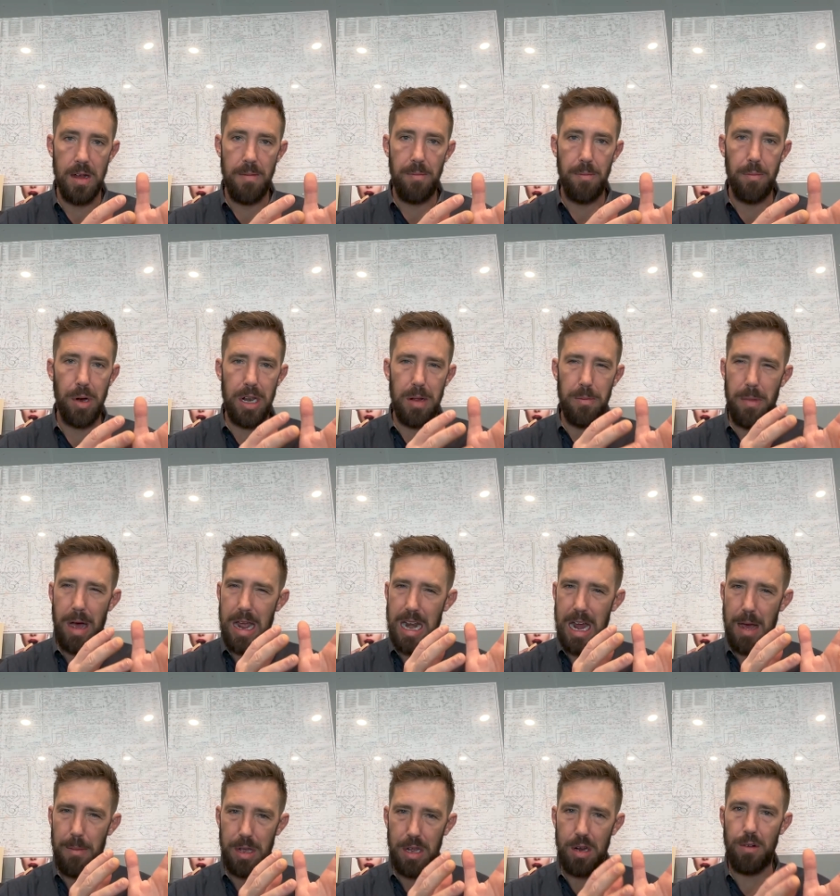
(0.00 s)
but it might
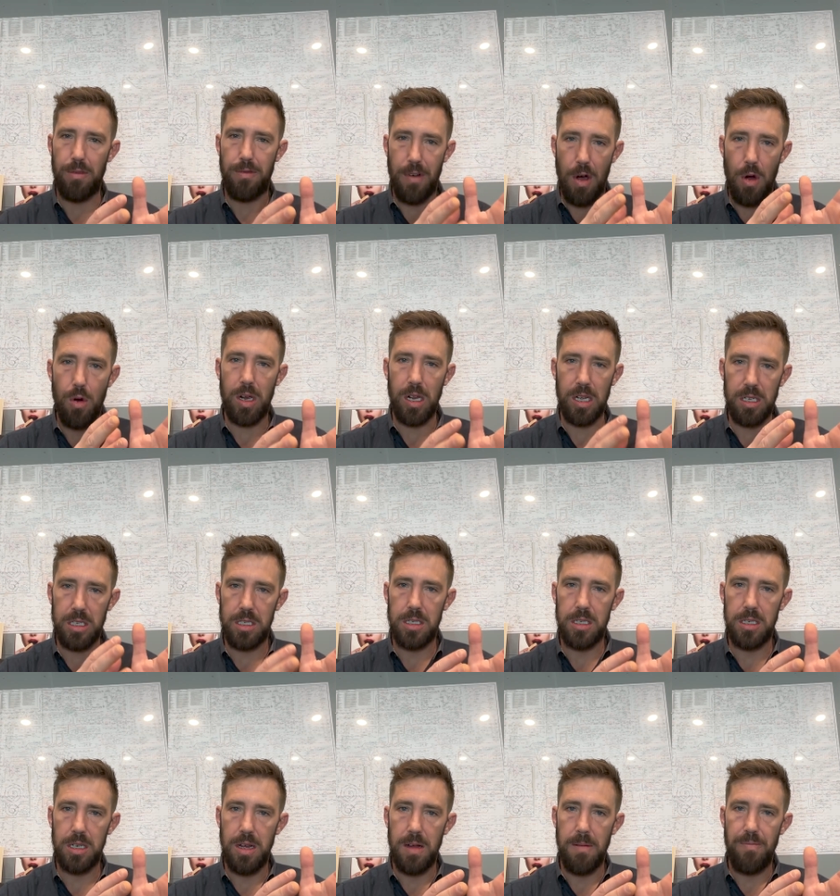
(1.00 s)
not be your focus
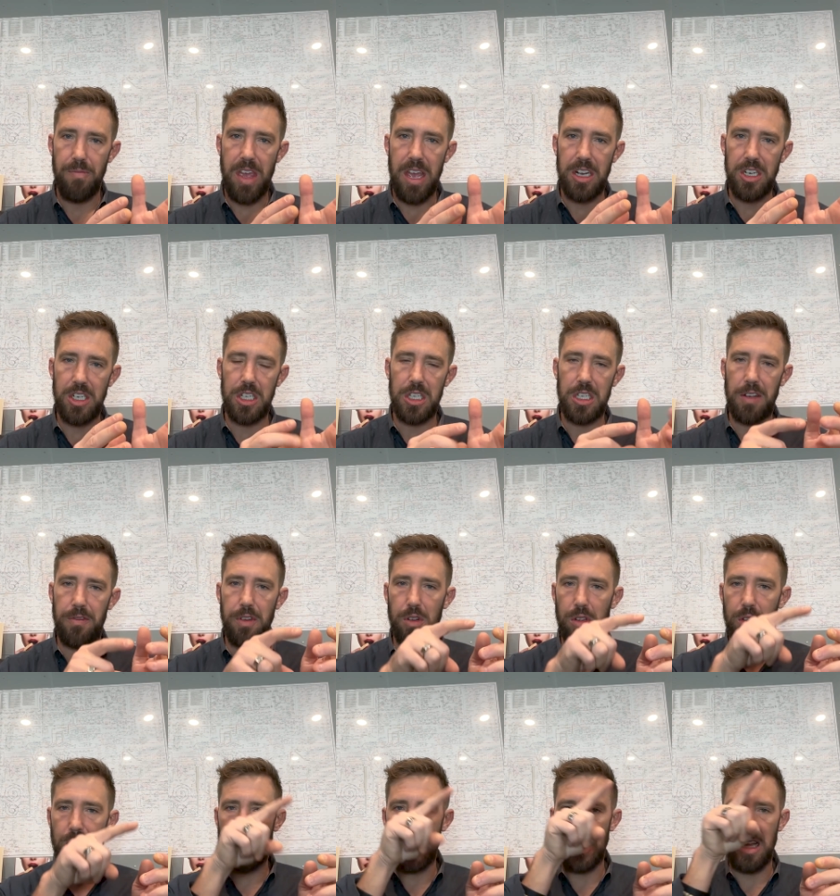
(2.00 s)
and just if you
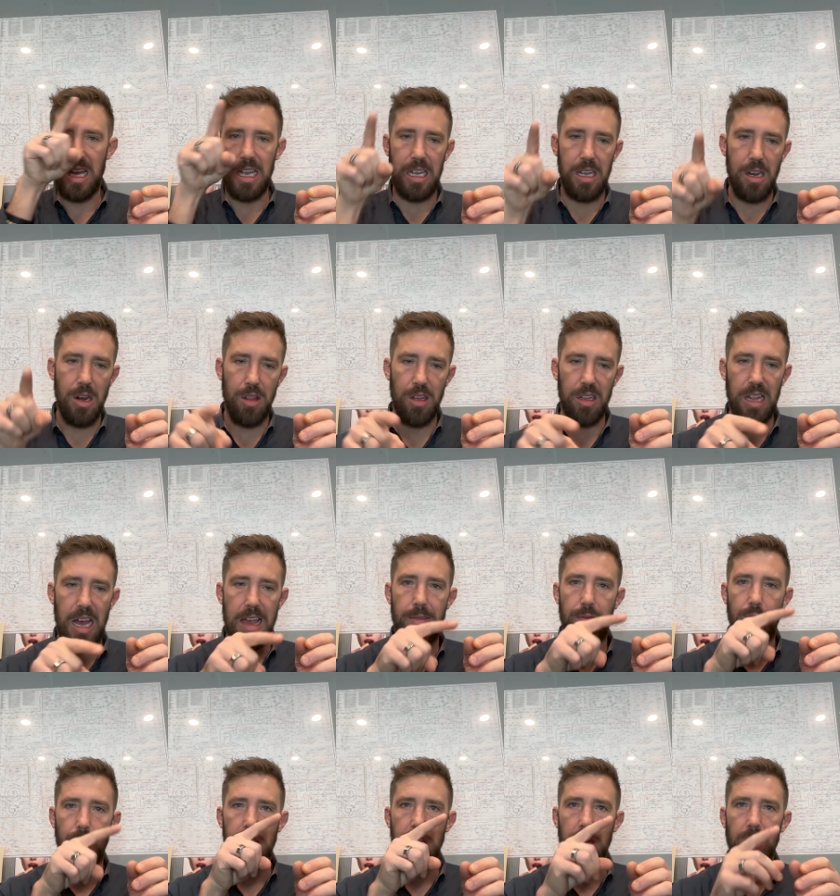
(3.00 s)
look at like you know the
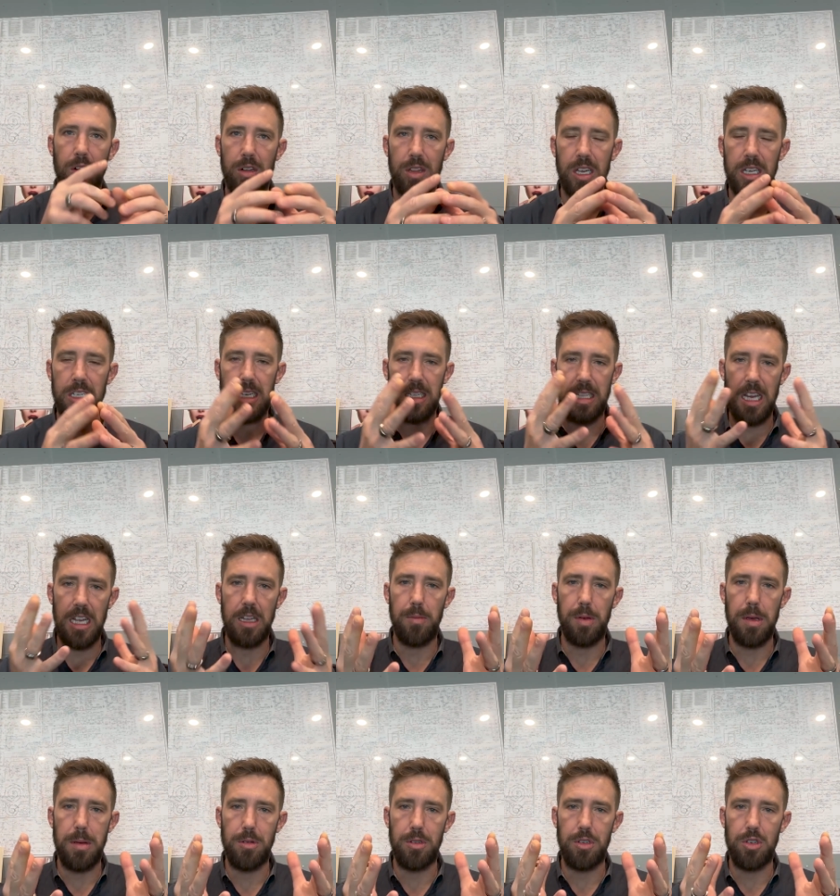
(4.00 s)
life wheel or things like that that
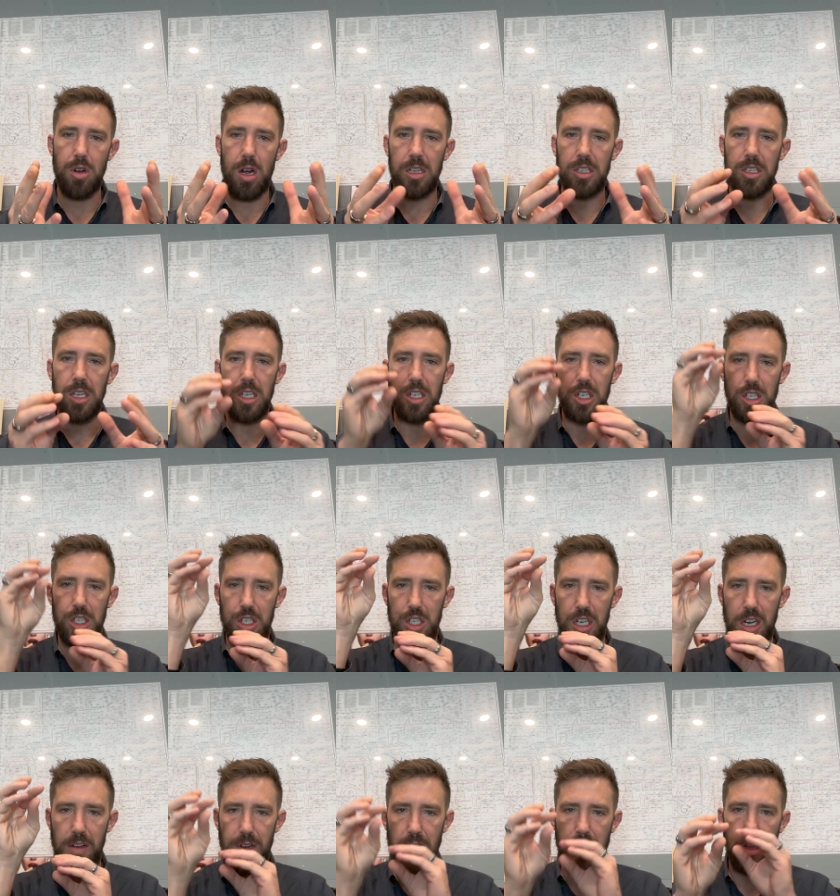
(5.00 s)
people draw it's like just
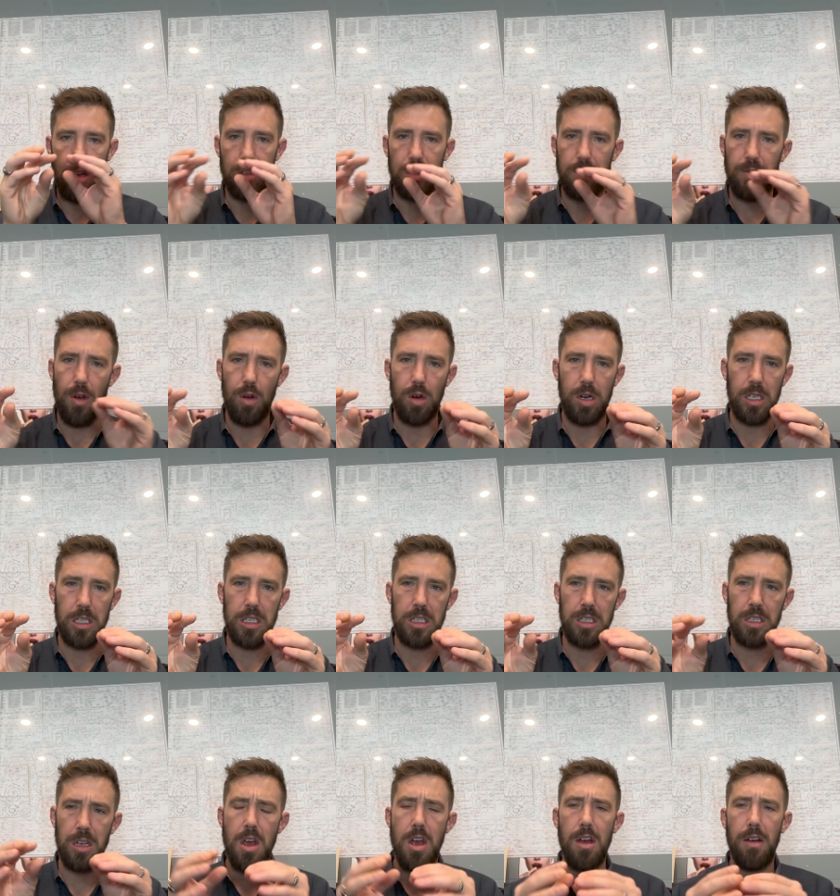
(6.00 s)
shifting those
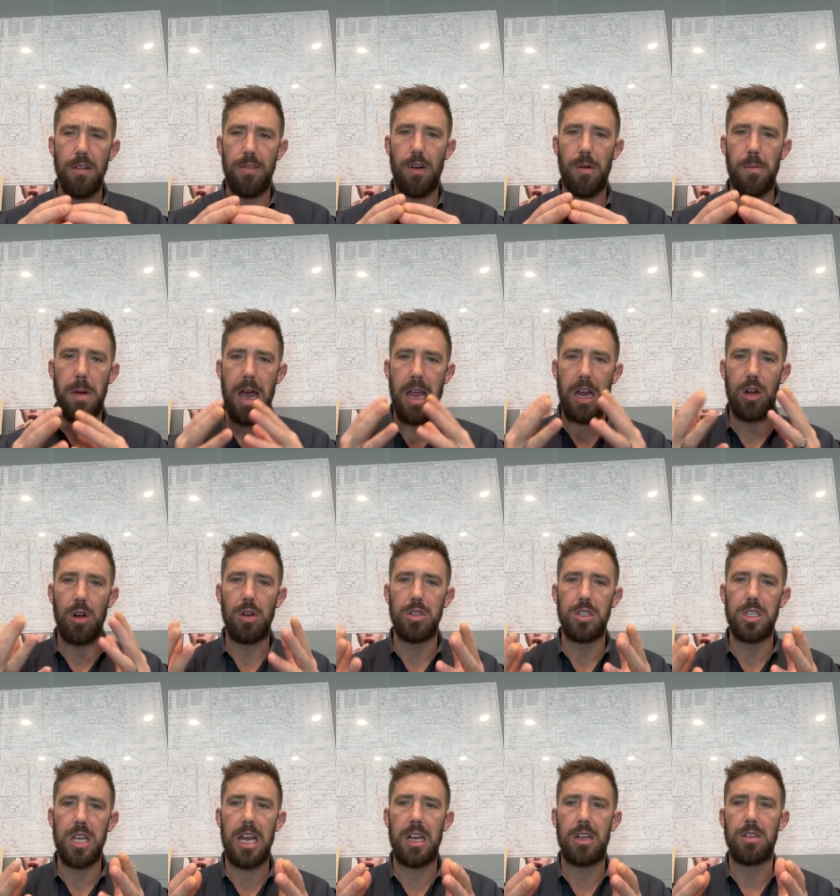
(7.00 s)
focuses for micro
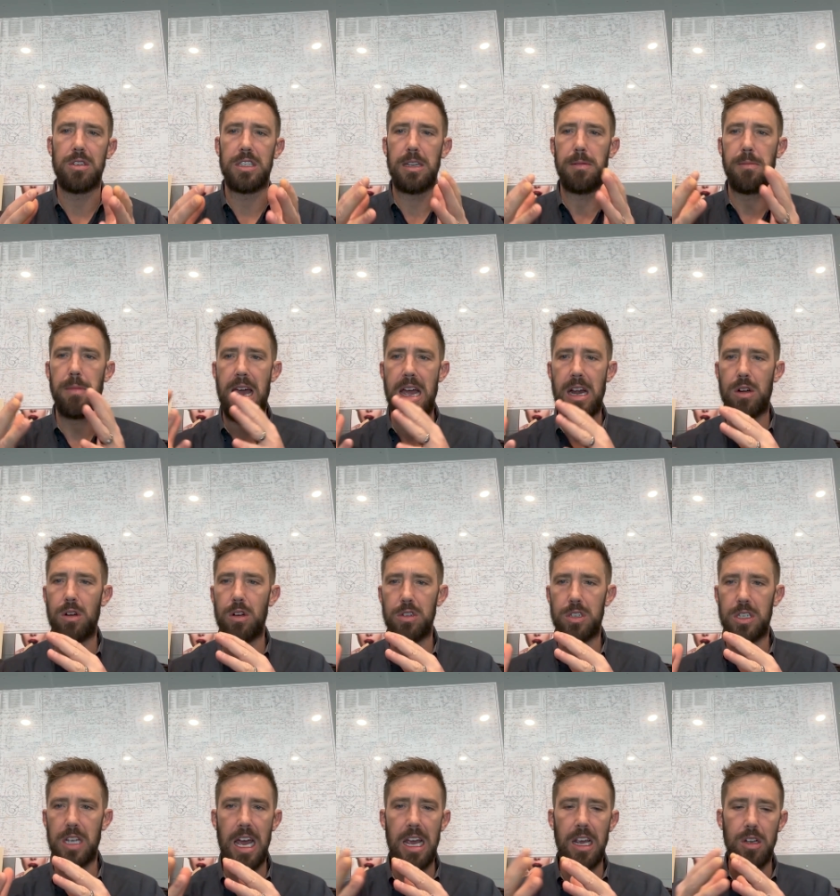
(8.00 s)
cycles and macro
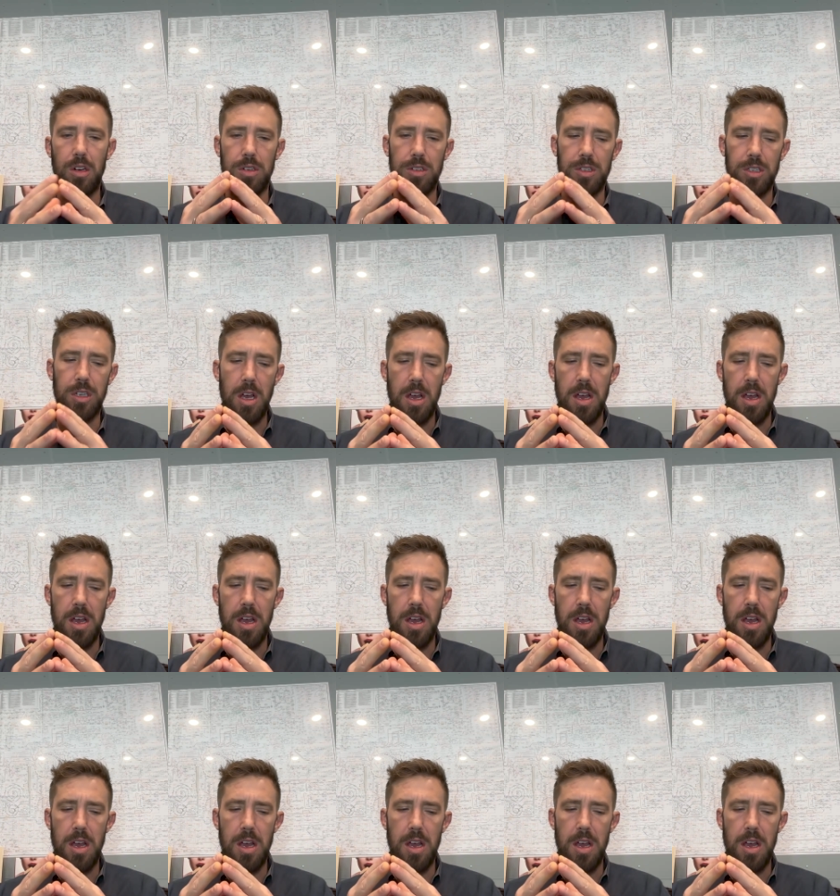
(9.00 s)
cycles